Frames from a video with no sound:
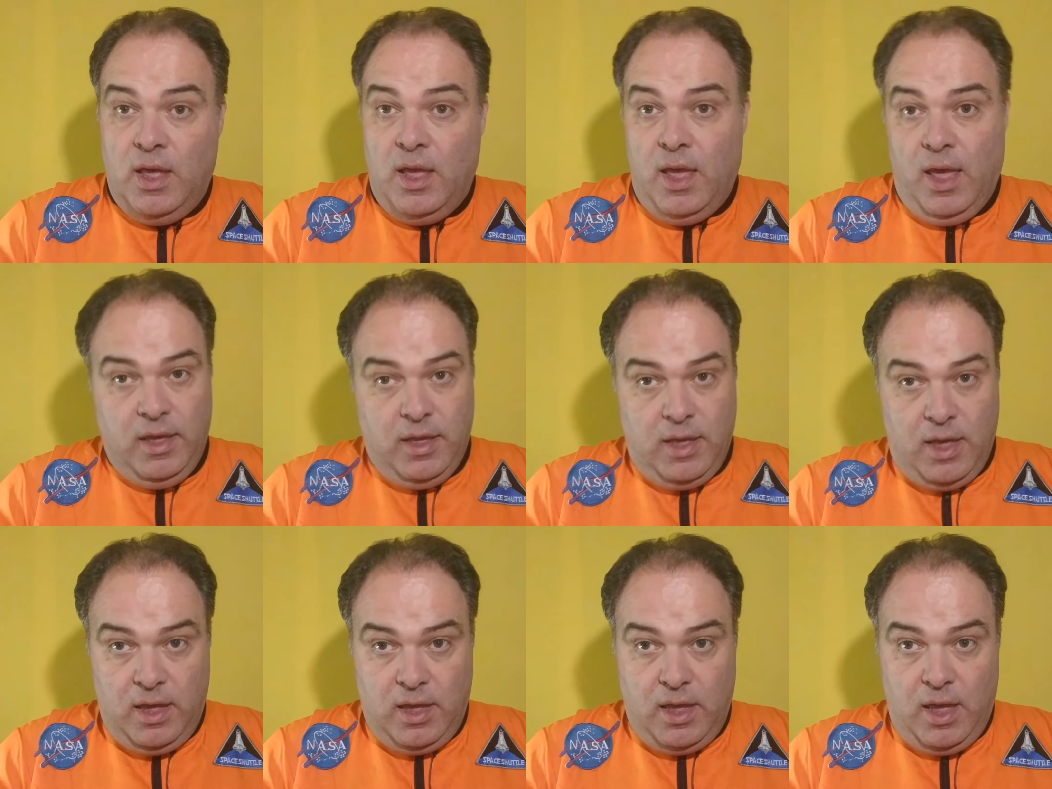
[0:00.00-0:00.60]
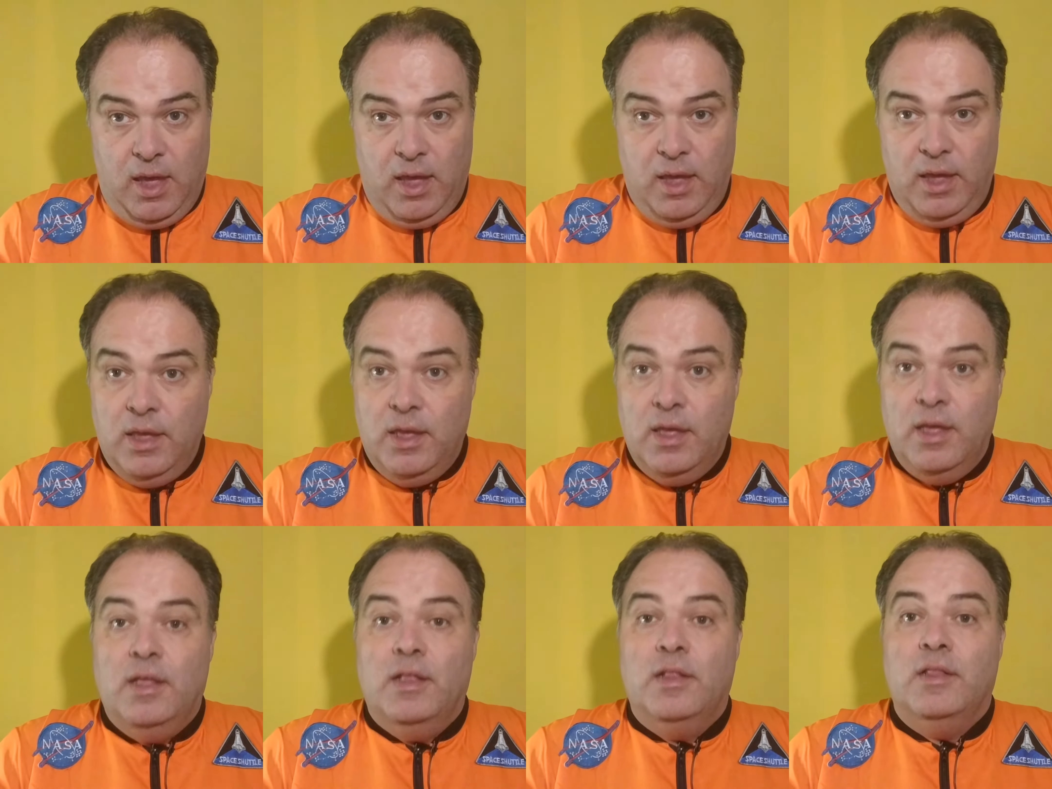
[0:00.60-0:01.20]
aka
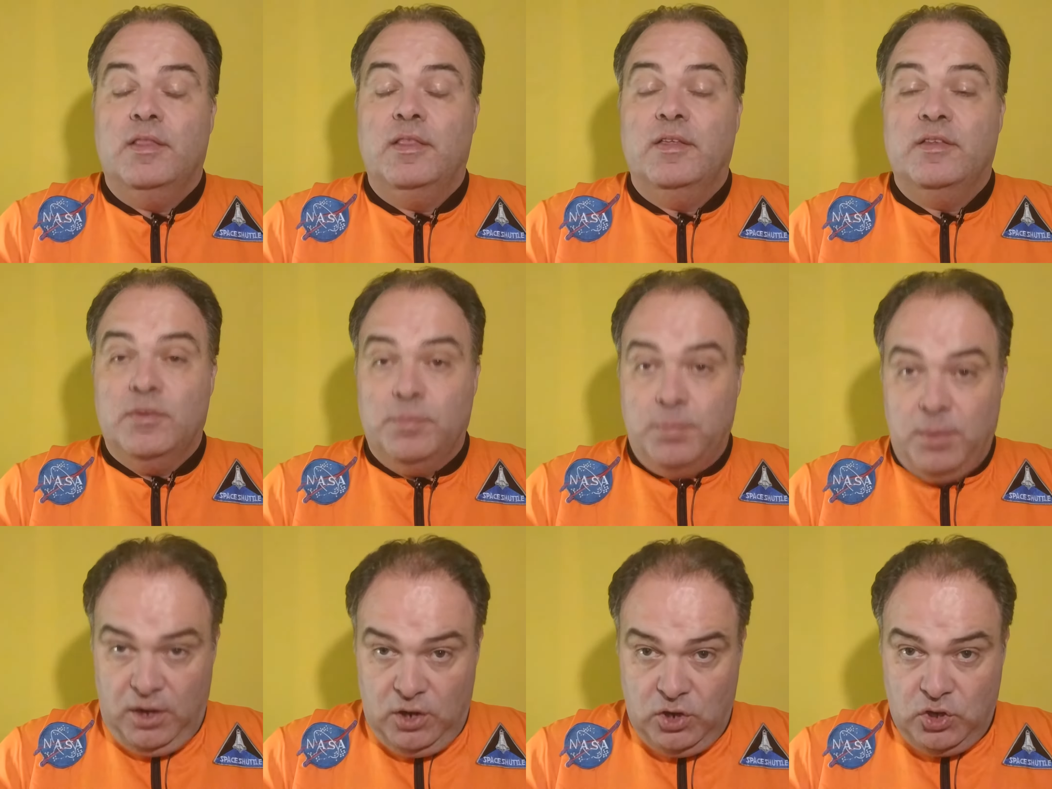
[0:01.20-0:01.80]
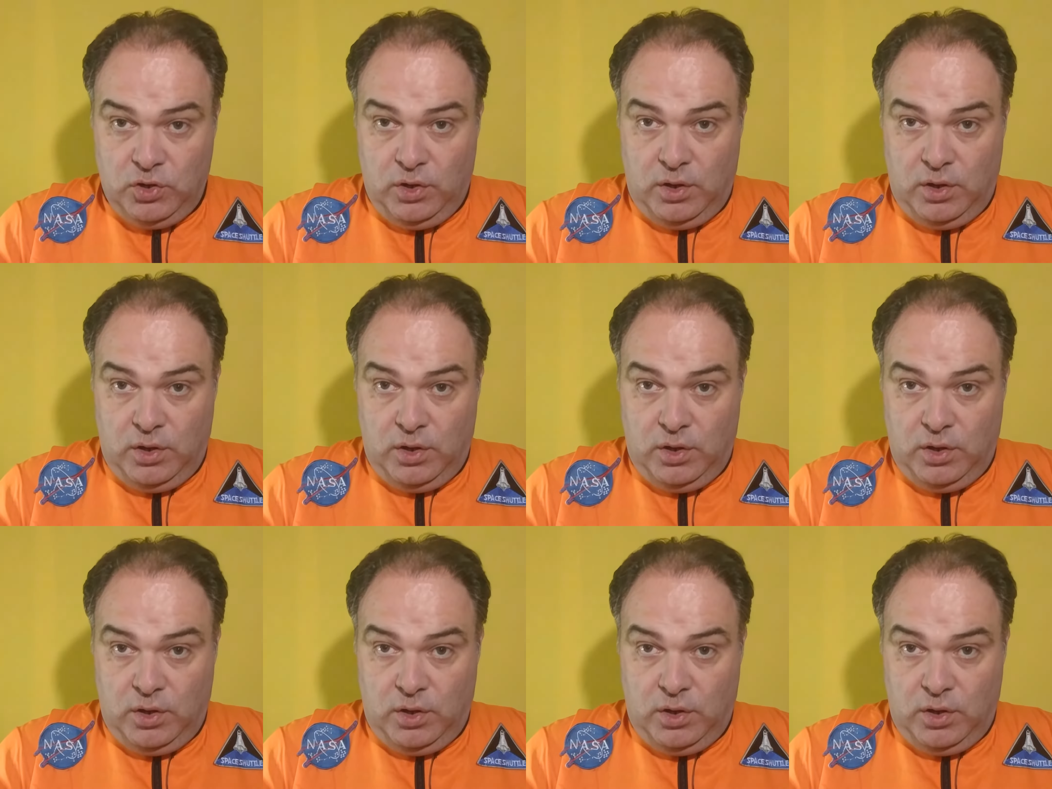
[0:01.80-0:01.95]
the space